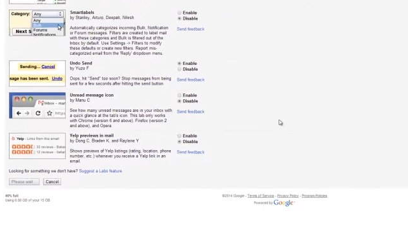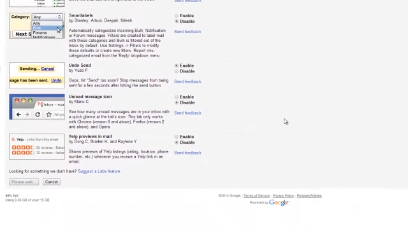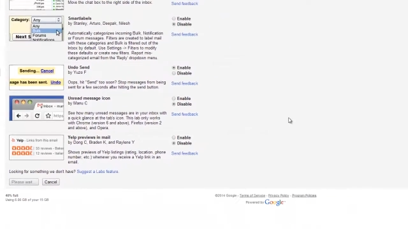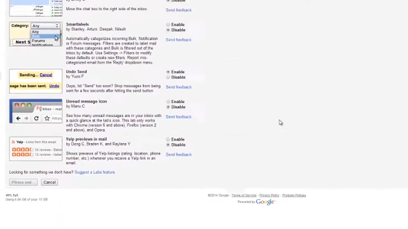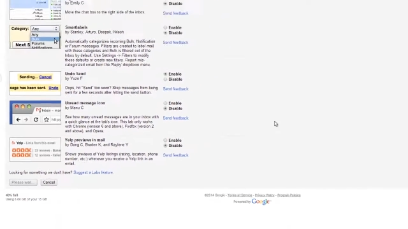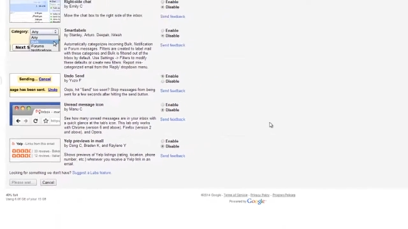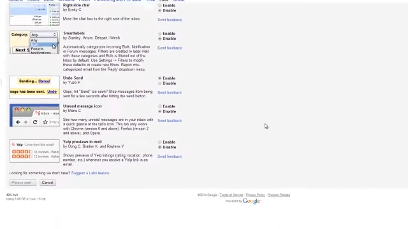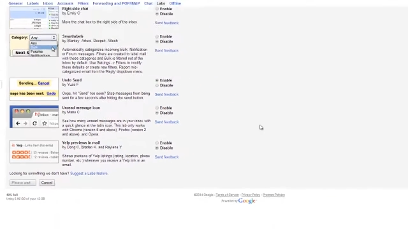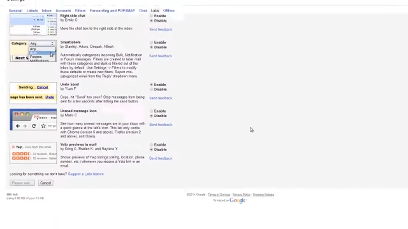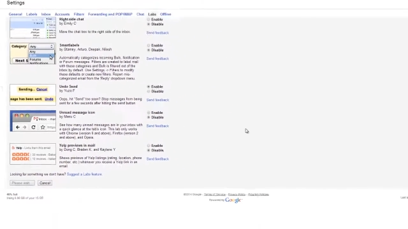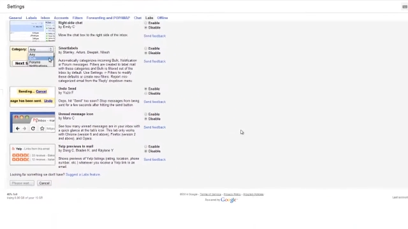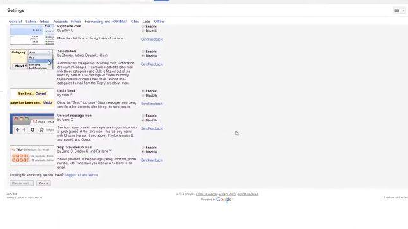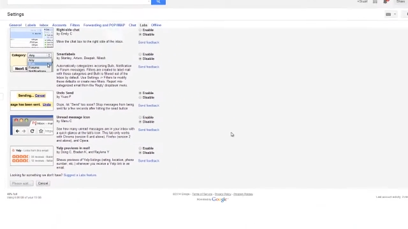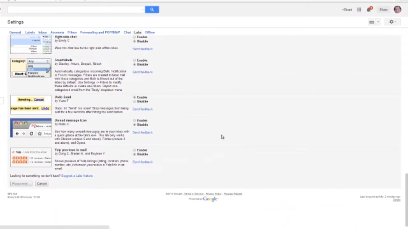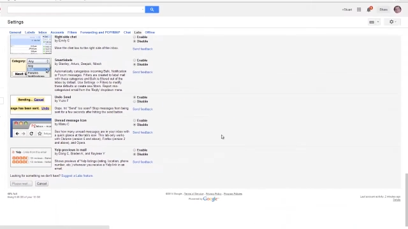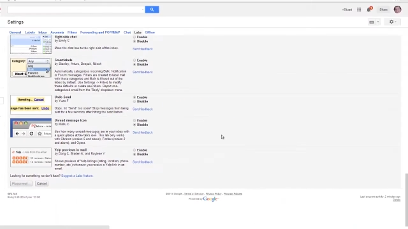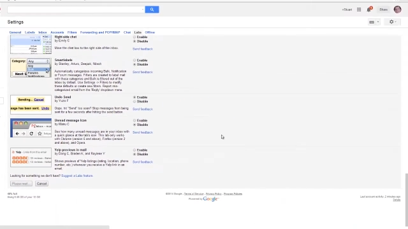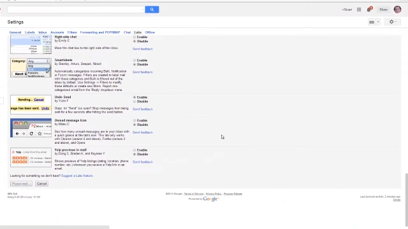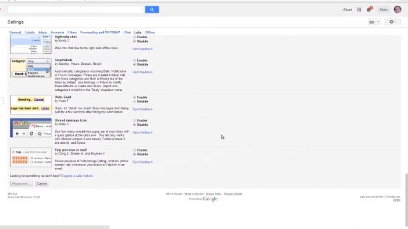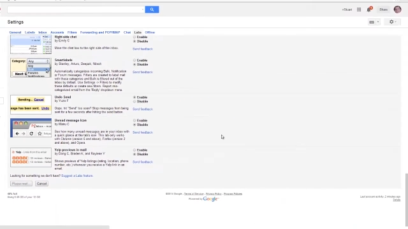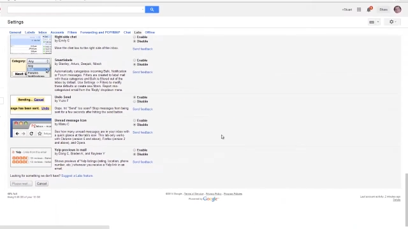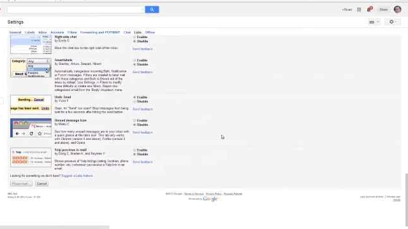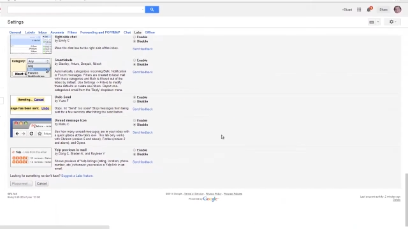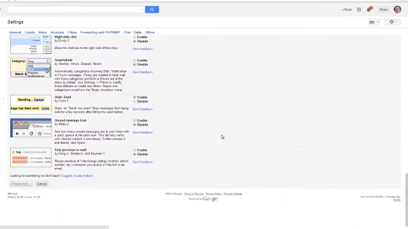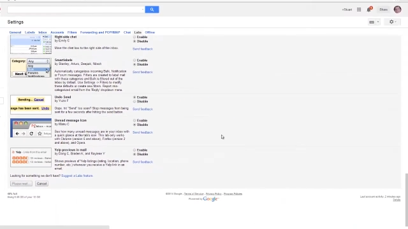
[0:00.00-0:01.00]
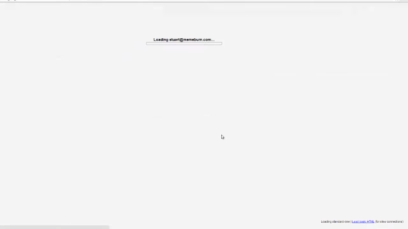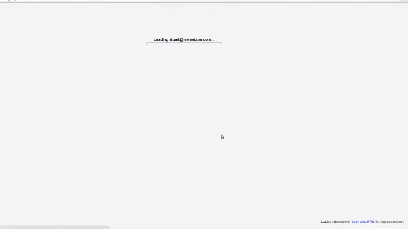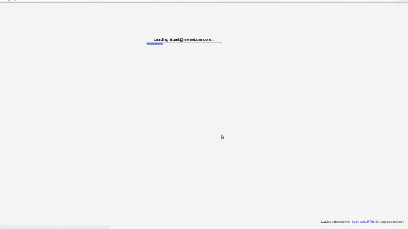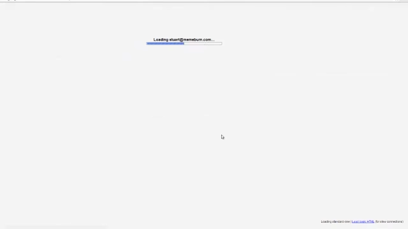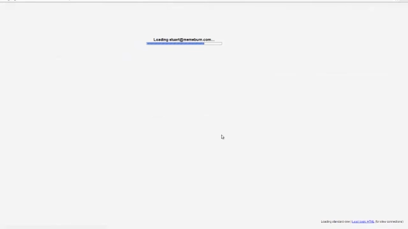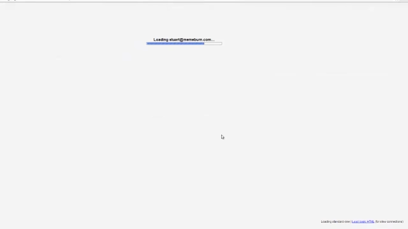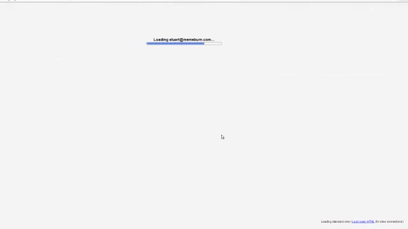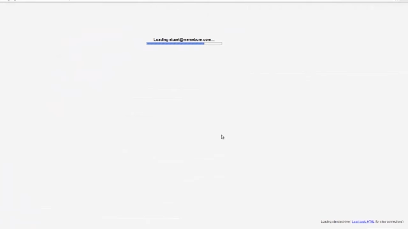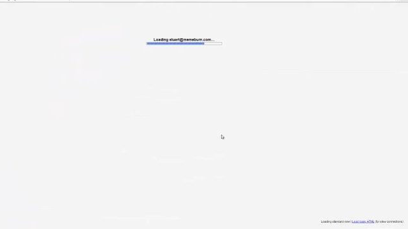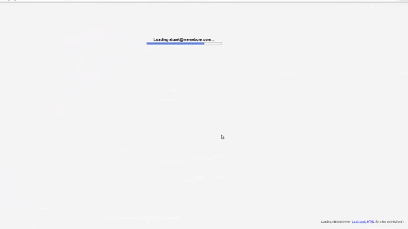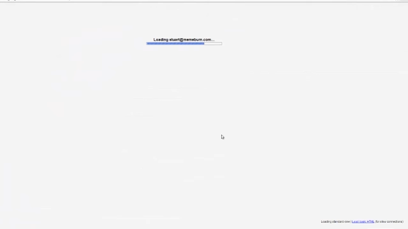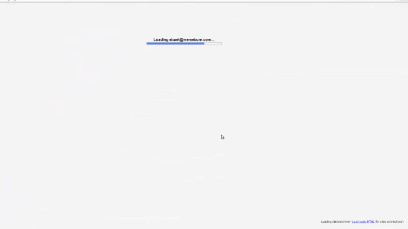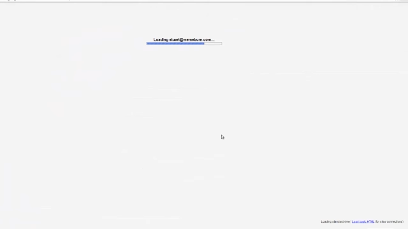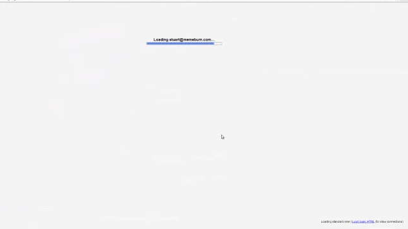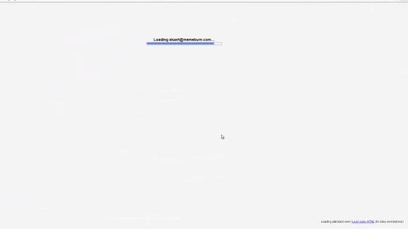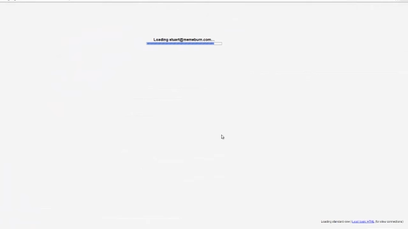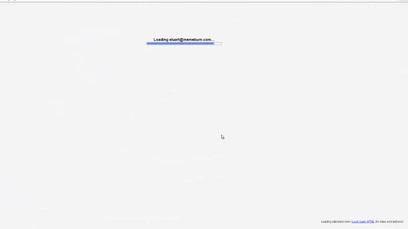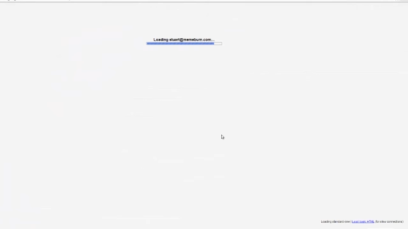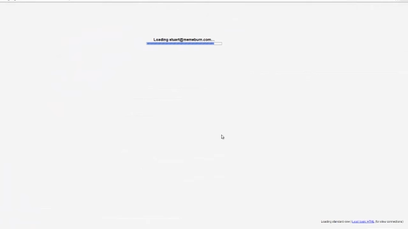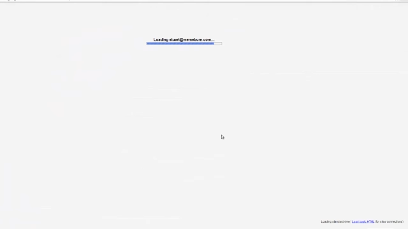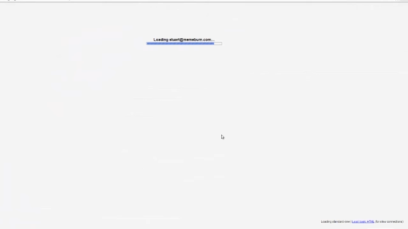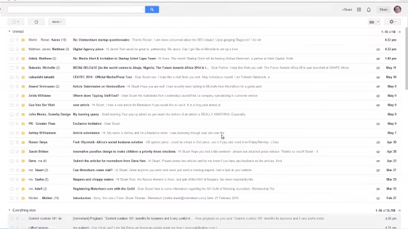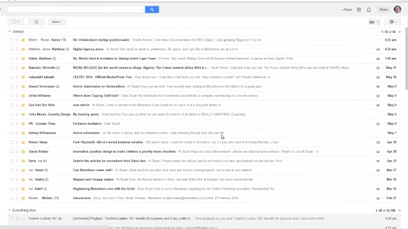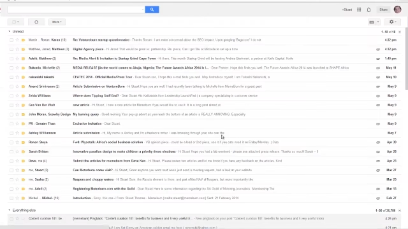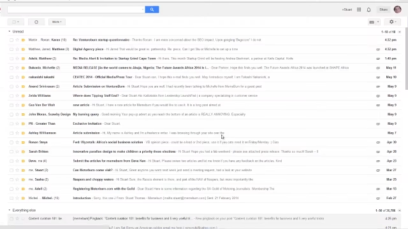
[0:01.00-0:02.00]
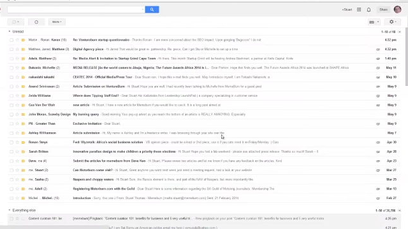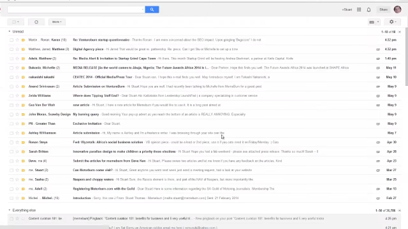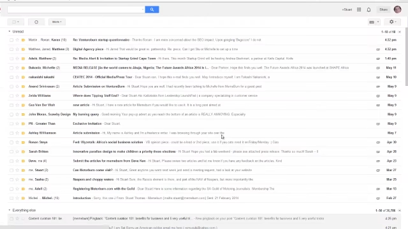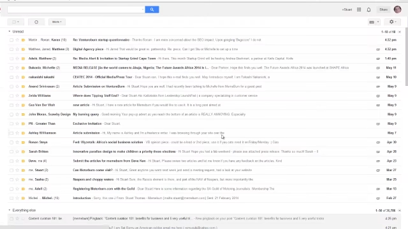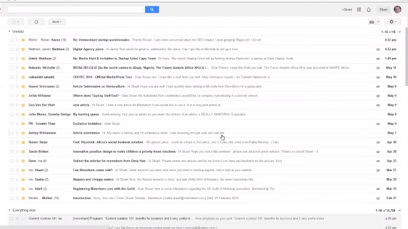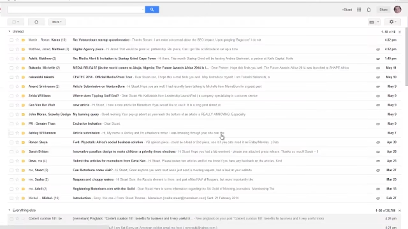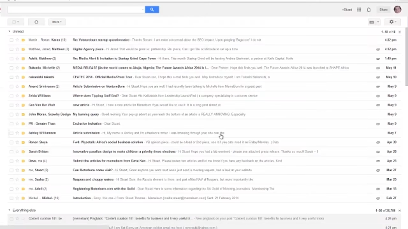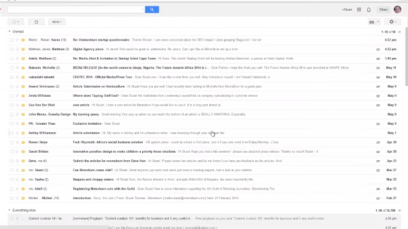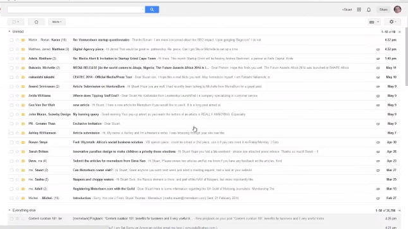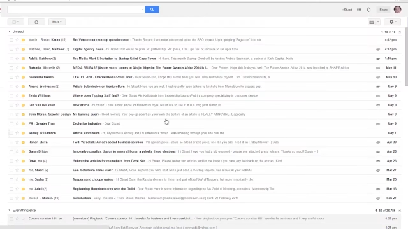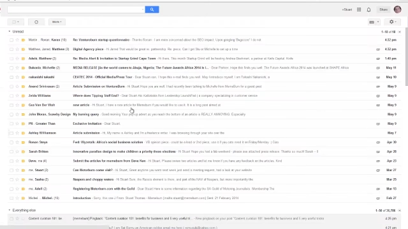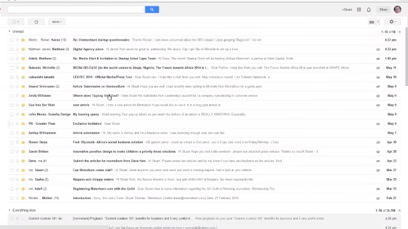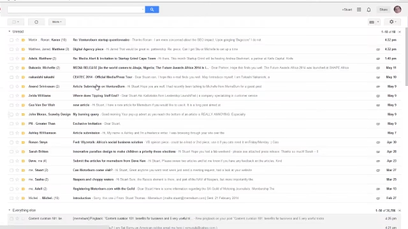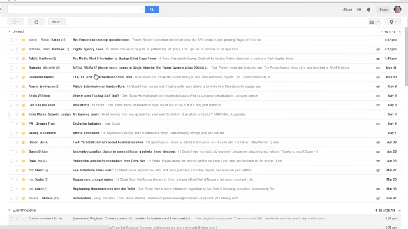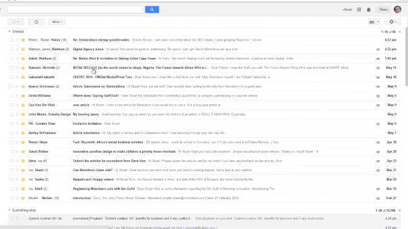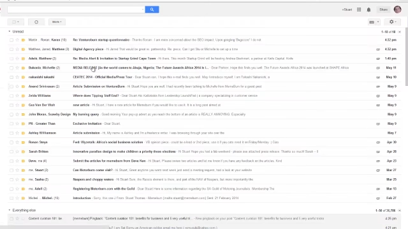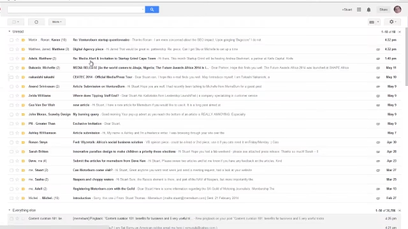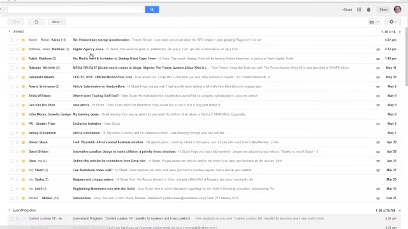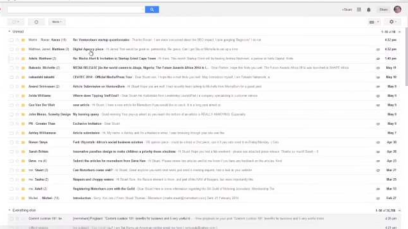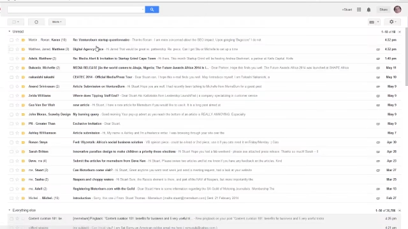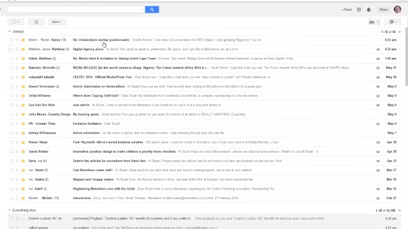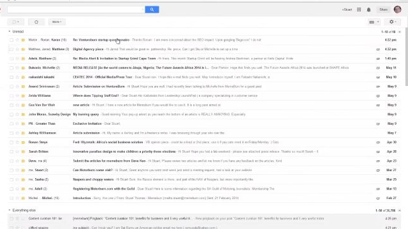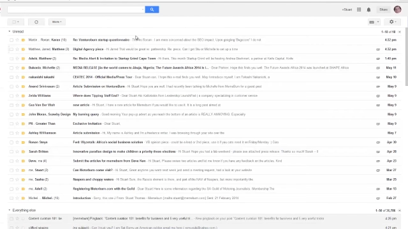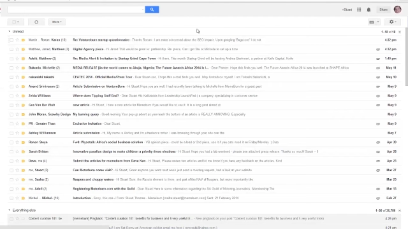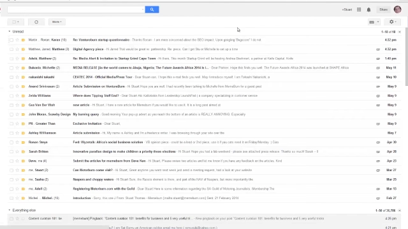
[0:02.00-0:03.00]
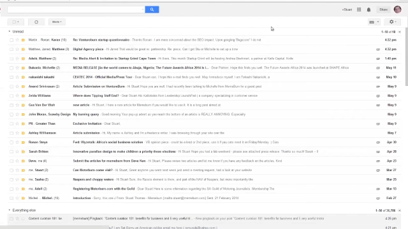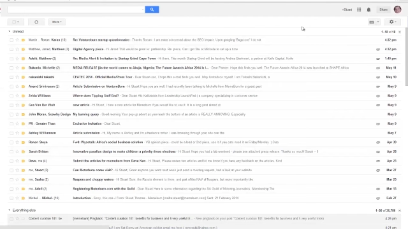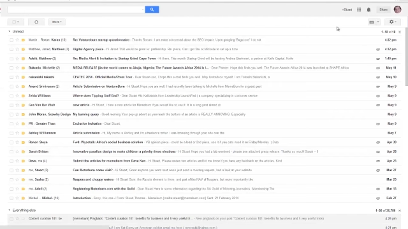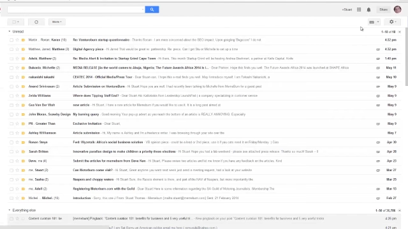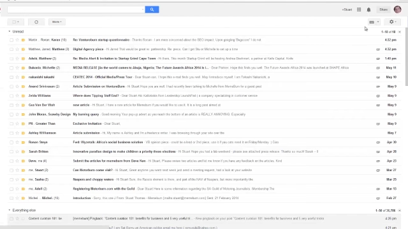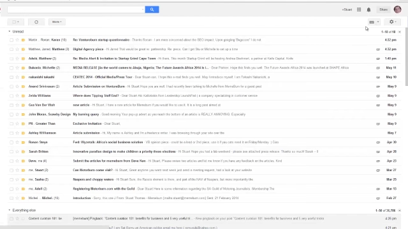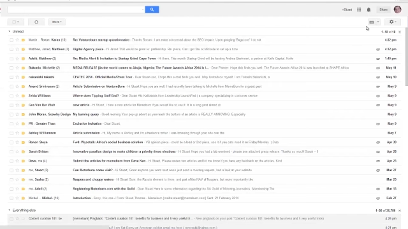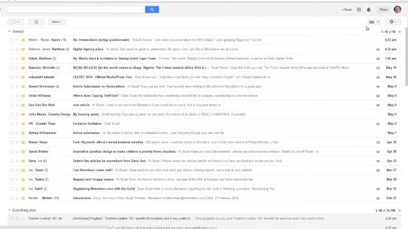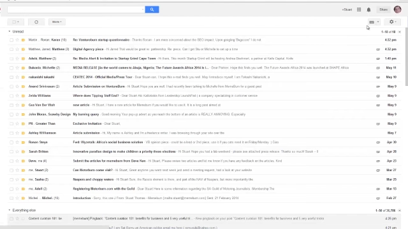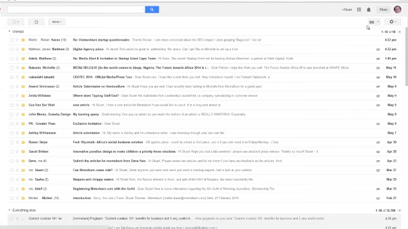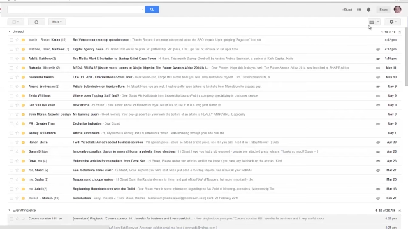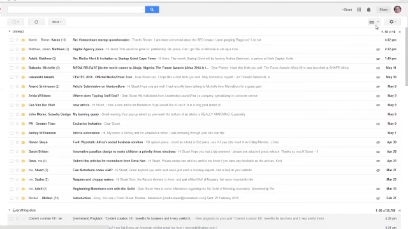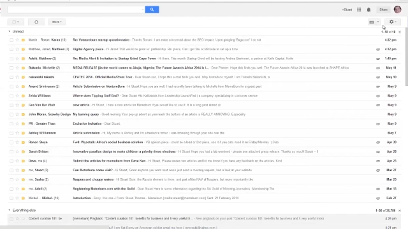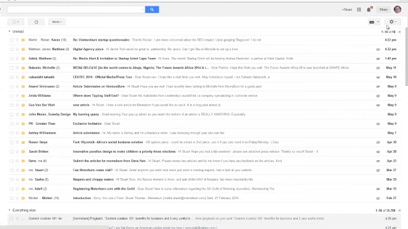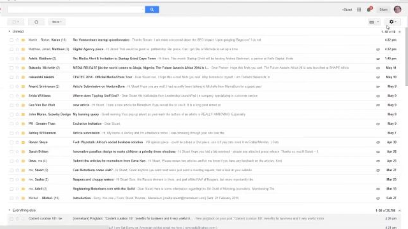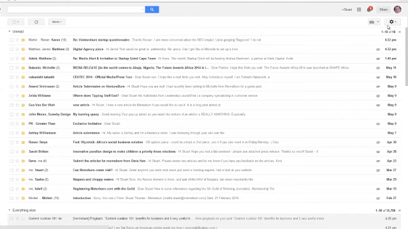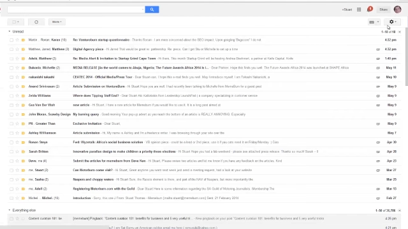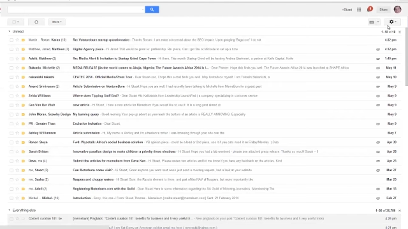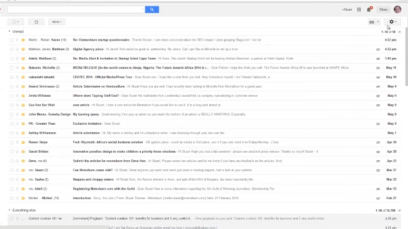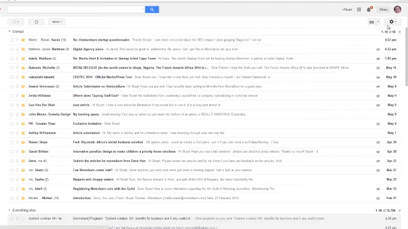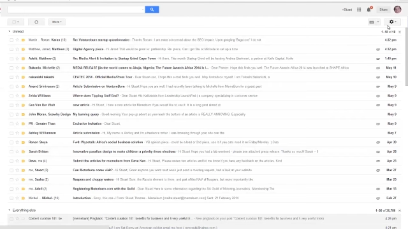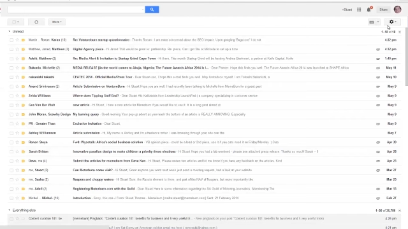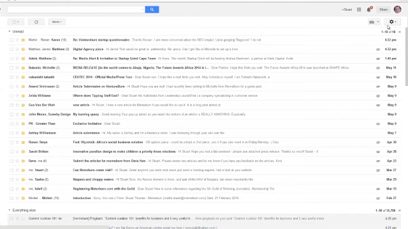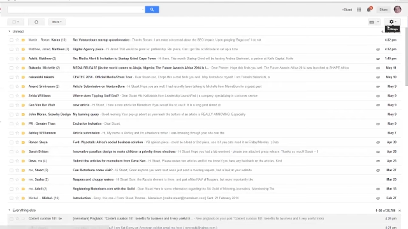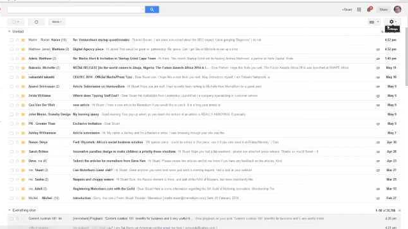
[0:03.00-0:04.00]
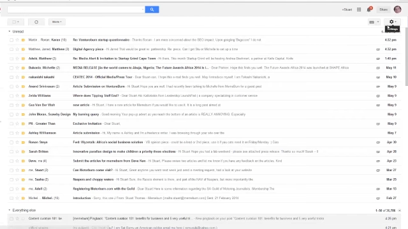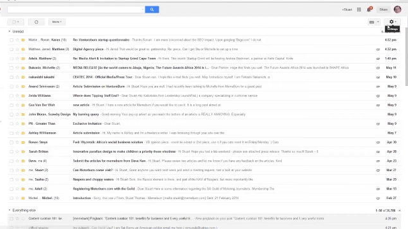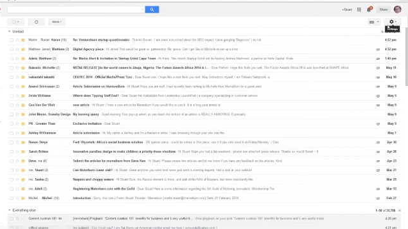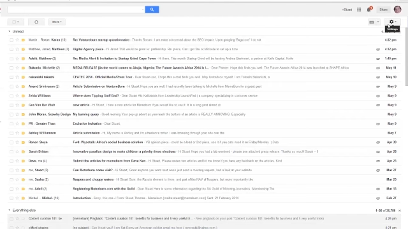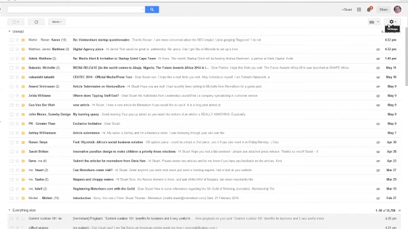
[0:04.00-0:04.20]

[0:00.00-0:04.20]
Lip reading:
[unreadable: no face in view]